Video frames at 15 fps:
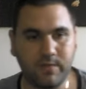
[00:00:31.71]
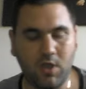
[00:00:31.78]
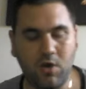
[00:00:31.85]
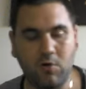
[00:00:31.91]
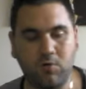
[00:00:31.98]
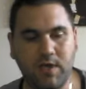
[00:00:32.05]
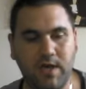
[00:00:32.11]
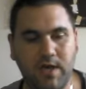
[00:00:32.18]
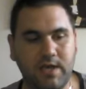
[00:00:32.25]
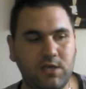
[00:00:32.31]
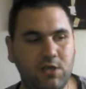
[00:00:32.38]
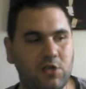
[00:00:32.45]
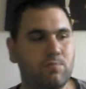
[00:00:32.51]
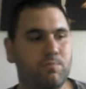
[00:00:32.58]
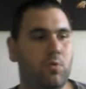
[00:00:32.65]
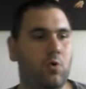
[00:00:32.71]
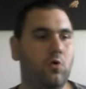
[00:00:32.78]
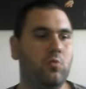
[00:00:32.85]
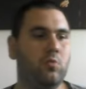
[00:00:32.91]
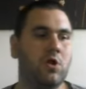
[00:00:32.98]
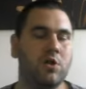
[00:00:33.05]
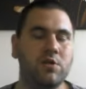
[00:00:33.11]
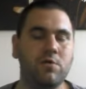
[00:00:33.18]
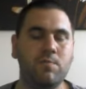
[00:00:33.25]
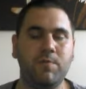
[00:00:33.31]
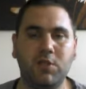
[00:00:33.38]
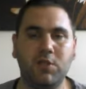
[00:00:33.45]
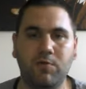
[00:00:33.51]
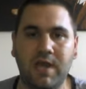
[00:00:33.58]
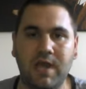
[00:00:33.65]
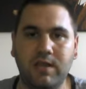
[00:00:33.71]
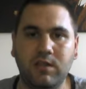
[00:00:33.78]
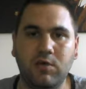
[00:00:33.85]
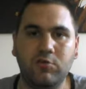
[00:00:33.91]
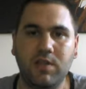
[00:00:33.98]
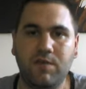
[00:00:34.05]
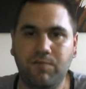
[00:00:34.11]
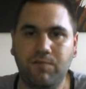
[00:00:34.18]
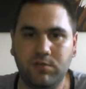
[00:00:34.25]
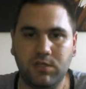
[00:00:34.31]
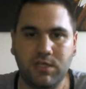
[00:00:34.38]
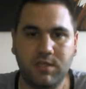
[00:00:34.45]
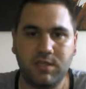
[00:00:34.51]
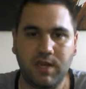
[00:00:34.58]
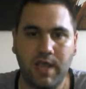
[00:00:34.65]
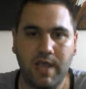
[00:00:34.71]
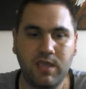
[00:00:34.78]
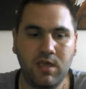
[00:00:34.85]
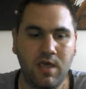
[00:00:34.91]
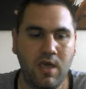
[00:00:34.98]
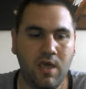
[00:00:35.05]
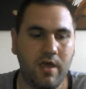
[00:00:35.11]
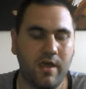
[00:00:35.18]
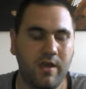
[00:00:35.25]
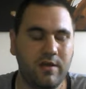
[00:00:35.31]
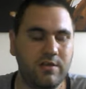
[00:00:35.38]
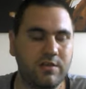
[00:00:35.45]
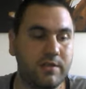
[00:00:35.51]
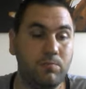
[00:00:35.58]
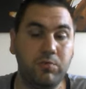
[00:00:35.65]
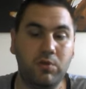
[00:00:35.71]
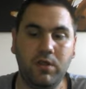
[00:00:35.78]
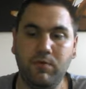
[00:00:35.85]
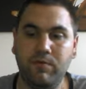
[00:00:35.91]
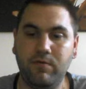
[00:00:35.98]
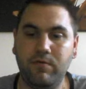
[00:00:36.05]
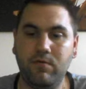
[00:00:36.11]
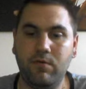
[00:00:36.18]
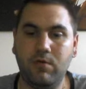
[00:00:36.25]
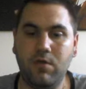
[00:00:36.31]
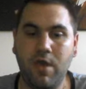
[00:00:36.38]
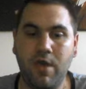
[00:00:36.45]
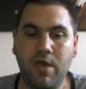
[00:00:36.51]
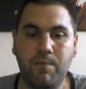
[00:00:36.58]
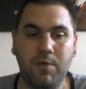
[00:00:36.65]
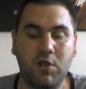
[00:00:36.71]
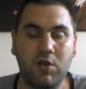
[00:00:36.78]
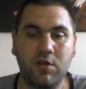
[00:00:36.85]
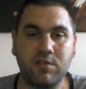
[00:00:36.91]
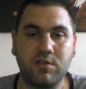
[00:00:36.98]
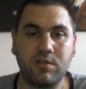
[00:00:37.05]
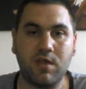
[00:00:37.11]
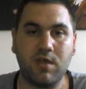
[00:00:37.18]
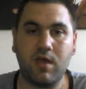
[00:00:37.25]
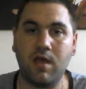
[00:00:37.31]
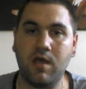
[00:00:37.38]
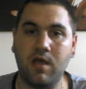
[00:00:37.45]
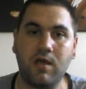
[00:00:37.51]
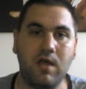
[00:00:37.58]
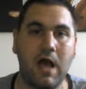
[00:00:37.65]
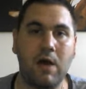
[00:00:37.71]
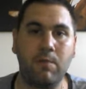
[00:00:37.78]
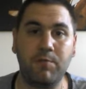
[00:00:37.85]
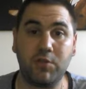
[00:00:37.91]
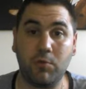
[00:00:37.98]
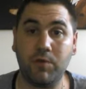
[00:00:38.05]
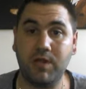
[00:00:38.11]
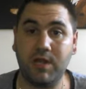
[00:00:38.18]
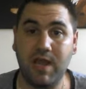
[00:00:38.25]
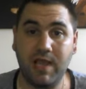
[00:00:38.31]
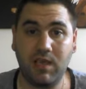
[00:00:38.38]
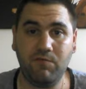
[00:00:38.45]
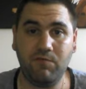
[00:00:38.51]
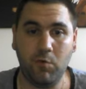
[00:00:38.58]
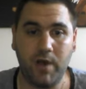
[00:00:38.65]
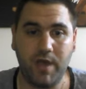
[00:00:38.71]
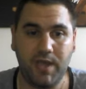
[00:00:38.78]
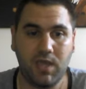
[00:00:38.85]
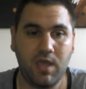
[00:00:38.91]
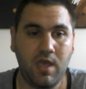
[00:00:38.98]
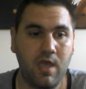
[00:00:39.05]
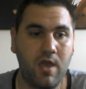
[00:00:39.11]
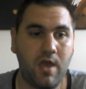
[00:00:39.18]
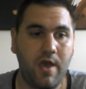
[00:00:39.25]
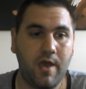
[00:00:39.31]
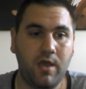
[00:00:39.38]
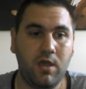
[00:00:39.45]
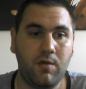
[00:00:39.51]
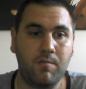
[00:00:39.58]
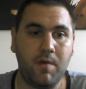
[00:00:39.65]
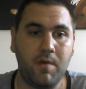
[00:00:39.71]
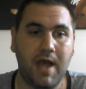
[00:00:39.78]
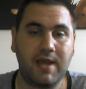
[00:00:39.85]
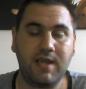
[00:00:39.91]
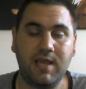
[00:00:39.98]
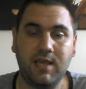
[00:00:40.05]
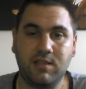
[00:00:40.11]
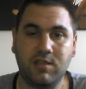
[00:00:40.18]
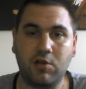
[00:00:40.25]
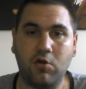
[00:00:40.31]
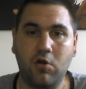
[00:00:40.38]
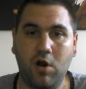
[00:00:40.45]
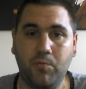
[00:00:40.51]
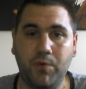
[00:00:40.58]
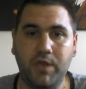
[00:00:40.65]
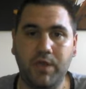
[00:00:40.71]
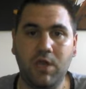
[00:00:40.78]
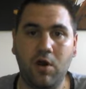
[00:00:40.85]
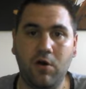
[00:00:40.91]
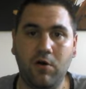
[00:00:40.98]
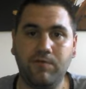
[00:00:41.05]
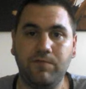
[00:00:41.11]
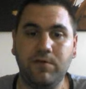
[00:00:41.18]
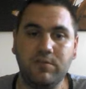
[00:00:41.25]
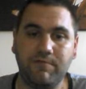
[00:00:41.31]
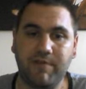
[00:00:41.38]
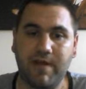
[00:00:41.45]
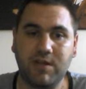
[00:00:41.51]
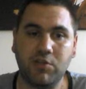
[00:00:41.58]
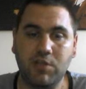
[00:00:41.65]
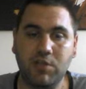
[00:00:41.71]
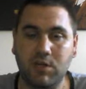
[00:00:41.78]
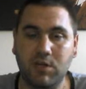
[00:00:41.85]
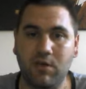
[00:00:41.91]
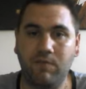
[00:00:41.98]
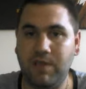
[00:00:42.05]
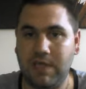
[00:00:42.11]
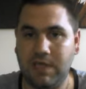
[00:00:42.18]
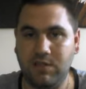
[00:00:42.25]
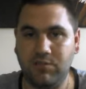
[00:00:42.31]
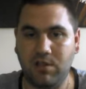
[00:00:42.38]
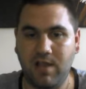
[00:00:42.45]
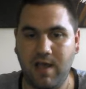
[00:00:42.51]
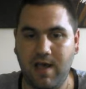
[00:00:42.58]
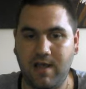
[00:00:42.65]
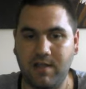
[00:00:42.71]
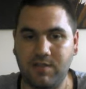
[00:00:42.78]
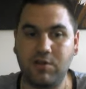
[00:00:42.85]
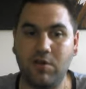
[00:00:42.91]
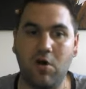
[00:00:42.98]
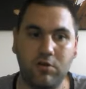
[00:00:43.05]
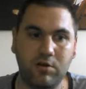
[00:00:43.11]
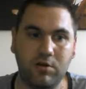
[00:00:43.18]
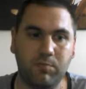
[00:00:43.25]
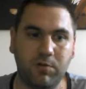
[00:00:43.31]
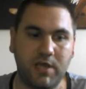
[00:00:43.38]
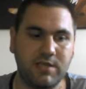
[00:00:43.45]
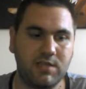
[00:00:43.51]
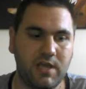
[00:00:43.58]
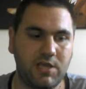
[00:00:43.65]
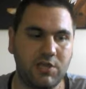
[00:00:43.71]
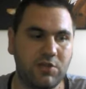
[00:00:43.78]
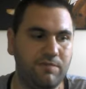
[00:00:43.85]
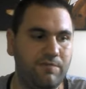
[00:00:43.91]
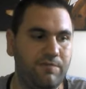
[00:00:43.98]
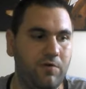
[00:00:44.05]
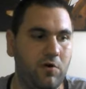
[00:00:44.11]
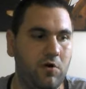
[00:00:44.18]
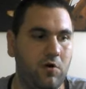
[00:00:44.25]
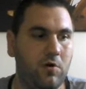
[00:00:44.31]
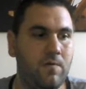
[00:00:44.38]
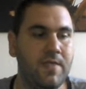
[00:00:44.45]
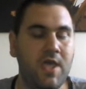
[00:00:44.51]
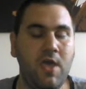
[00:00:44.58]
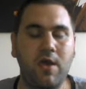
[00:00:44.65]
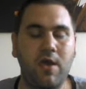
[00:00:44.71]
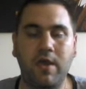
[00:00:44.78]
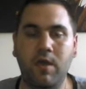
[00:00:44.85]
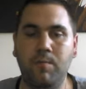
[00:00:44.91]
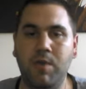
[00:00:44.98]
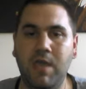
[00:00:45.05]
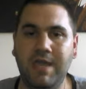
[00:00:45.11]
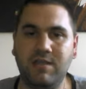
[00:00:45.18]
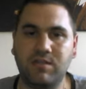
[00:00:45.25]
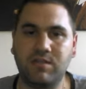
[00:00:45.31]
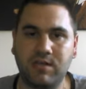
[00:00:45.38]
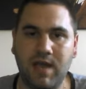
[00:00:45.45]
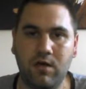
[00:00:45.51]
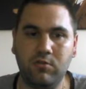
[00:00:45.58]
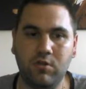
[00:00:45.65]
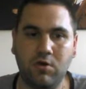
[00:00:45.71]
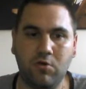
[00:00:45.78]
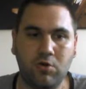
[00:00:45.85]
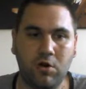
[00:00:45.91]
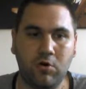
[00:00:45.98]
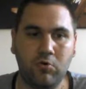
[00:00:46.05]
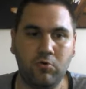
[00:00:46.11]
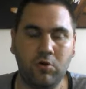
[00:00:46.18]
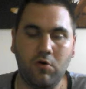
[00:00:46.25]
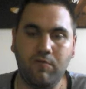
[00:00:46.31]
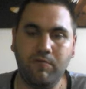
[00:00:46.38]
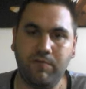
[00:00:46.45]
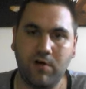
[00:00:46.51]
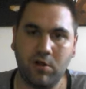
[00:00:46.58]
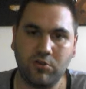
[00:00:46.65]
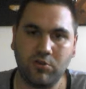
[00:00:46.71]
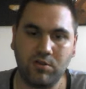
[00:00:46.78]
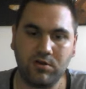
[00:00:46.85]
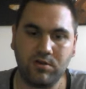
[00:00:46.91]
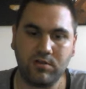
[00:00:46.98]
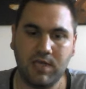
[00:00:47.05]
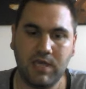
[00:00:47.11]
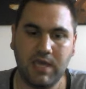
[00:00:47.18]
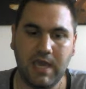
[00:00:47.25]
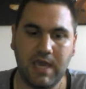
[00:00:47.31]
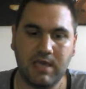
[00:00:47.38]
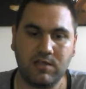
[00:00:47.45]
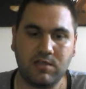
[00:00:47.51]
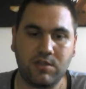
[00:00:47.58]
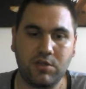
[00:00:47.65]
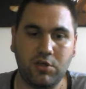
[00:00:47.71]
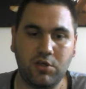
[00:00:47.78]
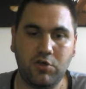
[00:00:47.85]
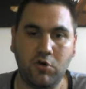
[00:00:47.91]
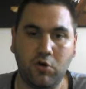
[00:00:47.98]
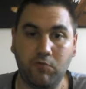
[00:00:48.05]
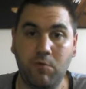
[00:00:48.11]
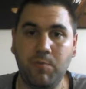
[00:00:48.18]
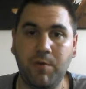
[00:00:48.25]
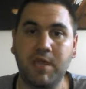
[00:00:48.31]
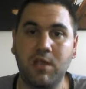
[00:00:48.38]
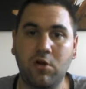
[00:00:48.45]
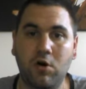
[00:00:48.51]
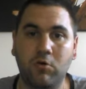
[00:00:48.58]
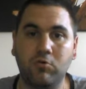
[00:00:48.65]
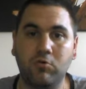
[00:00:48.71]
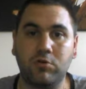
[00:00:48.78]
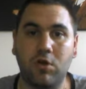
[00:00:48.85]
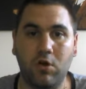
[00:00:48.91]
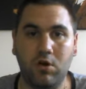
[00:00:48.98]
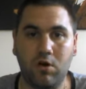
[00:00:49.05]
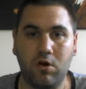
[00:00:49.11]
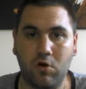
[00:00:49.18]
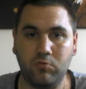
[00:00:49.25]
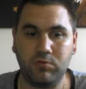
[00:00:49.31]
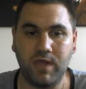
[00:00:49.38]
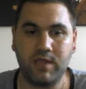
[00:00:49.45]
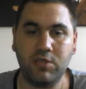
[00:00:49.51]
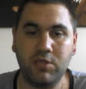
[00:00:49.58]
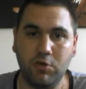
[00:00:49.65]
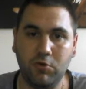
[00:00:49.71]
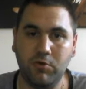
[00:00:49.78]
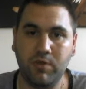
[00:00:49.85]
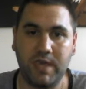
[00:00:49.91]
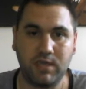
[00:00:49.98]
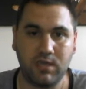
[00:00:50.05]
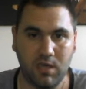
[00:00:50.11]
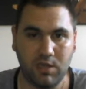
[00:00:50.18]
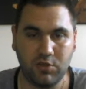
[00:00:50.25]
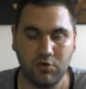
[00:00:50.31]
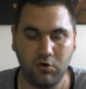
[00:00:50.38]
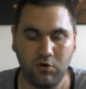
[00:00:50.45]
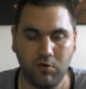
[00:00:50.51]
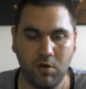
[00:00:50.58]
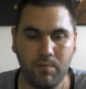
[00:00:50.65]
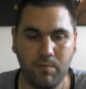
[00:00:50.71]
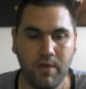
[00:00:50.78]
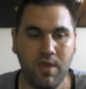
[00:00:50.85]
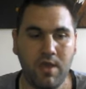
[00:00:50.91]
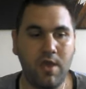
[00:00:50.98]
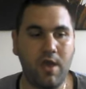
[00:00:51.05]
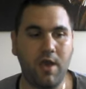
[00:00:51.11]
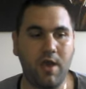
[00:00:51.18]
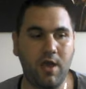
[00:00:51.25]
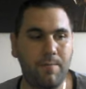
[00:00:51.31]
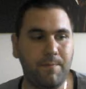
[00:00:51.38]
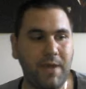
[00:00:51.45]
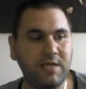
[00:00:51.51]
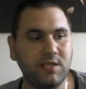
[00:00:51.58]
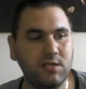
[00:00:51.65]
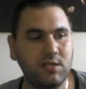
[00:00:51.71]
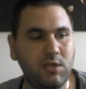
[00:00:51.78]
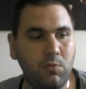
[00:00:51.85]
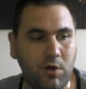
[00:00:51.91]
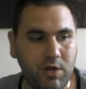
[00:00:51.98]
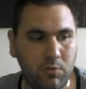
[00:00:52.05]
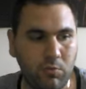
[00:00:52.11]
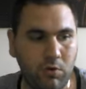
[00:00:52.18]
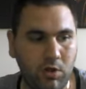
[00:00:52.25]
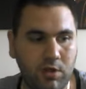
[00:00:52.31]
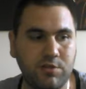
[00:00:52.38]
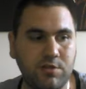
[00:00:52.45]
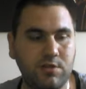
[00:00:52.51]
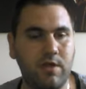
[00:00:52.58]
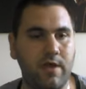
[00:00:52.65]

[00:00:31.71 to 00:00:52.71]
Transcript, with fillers: Okay, but we're going to be doing it a little differently today, uh, simply uh, because I'll be doing a giveaway, um, and it is a copy of The Vanishing of Ethan Carter on the PlayStation 4. Um, it's a download code. Unfortunately, it's European code only, UK and Europe. Uh, basically, what it was.